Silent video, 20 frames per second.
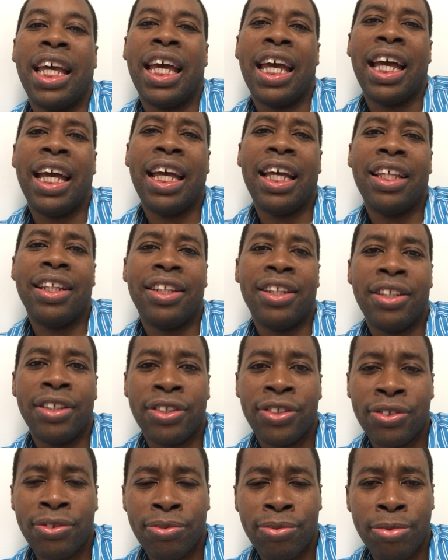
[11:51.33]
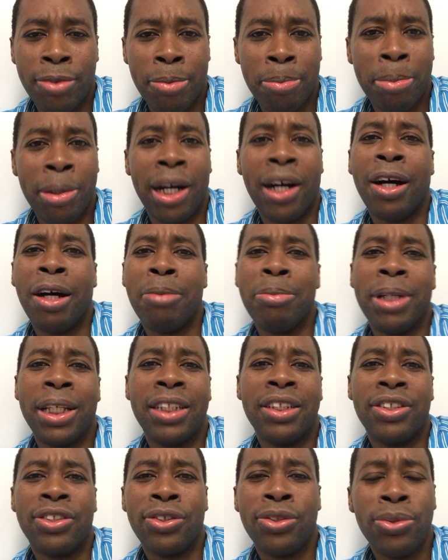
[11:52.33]
and the mom
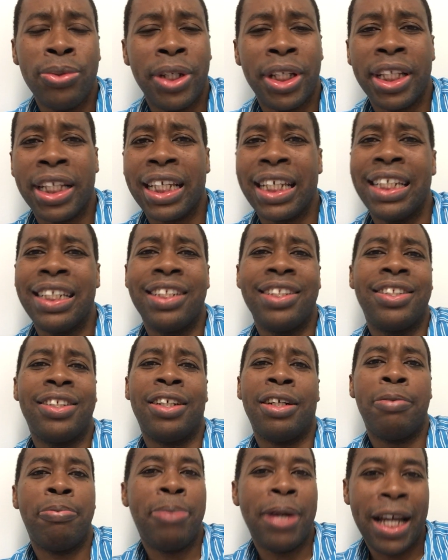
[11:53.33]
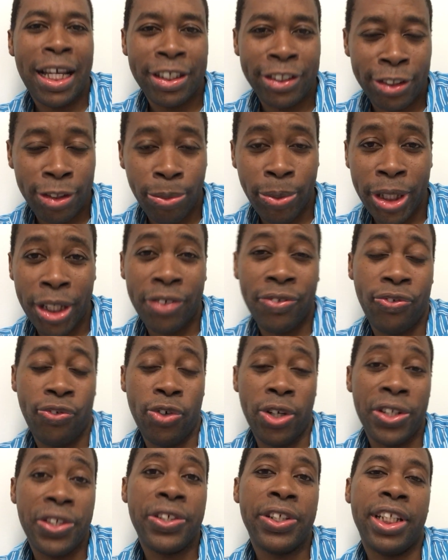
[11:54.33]
and the 2 other kids passed away,
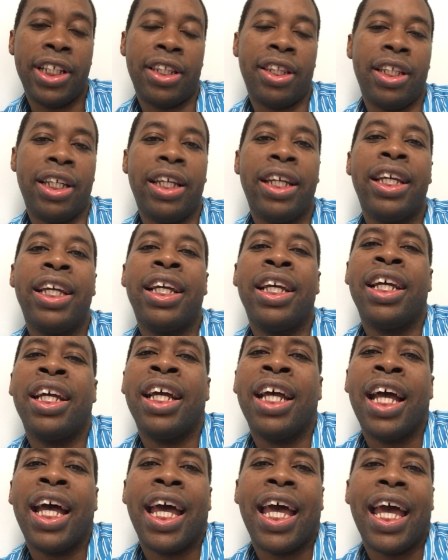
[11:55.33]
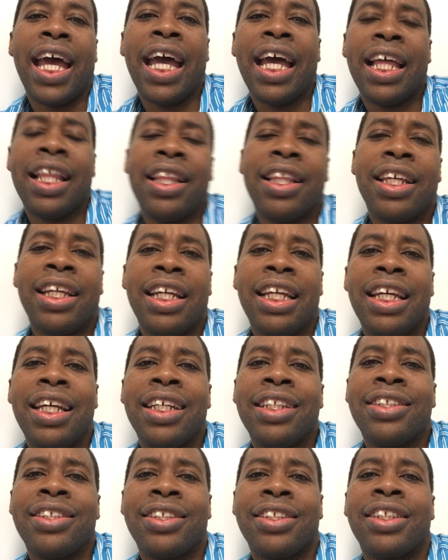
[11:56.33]
unfortunately. And
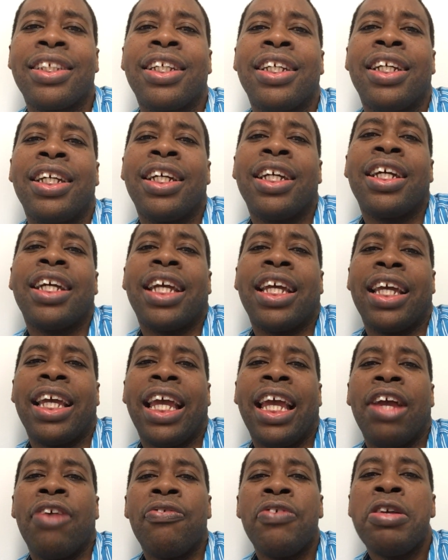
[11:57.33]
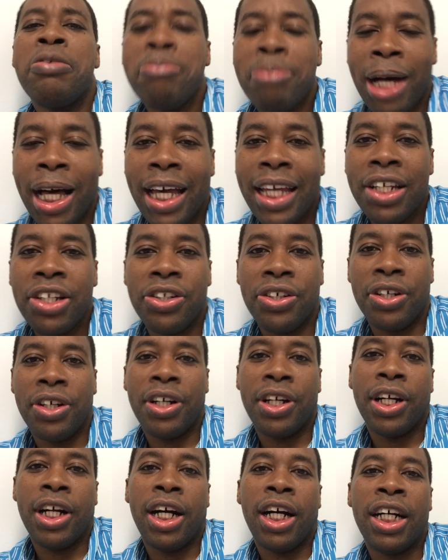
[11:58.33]
it's a
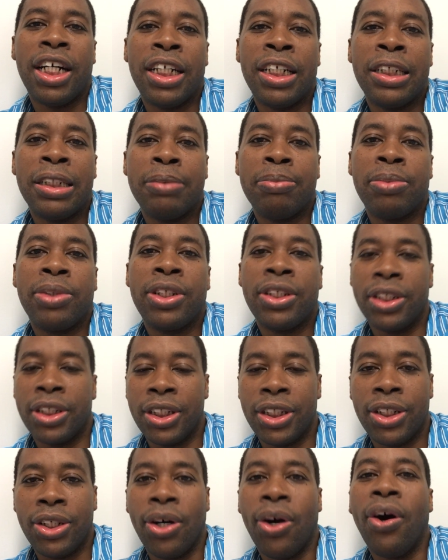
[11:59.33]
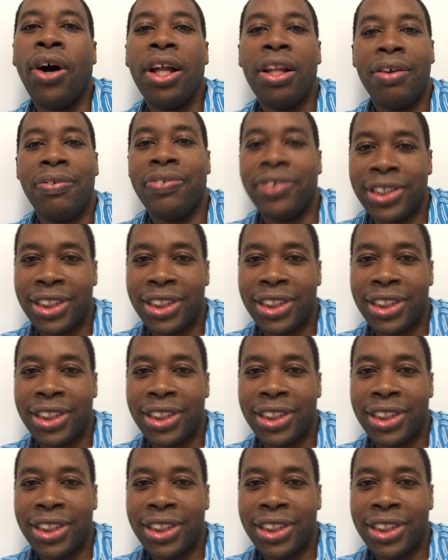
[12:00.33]
reminder to all of